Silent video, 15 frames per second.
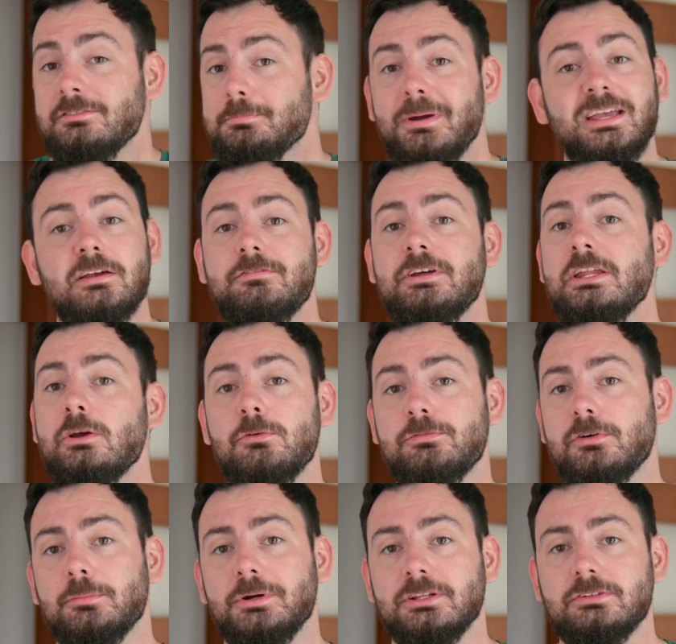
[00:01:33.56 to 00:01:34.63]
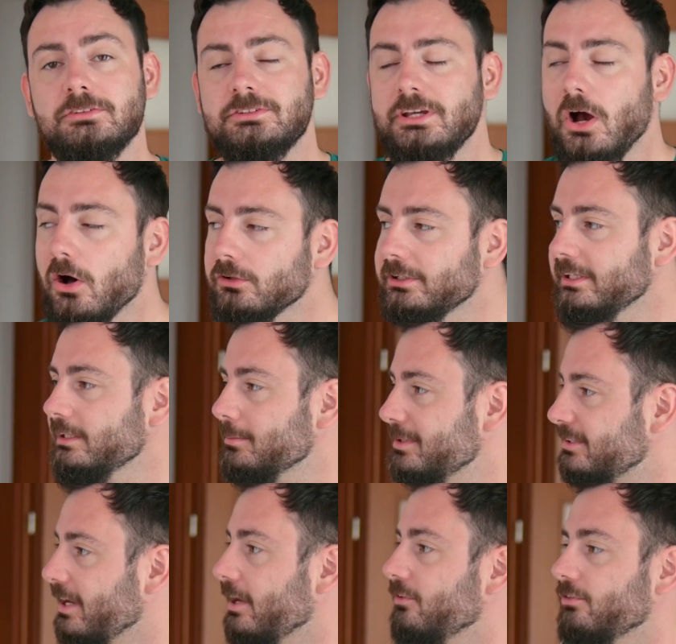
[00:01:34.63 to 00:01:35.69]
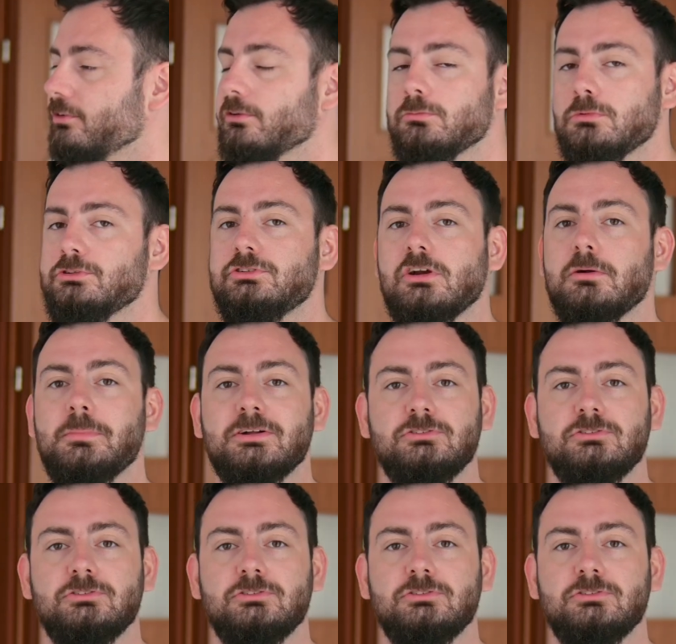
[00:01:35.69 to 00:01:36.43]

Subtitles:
and make a video from it. The only limitation was your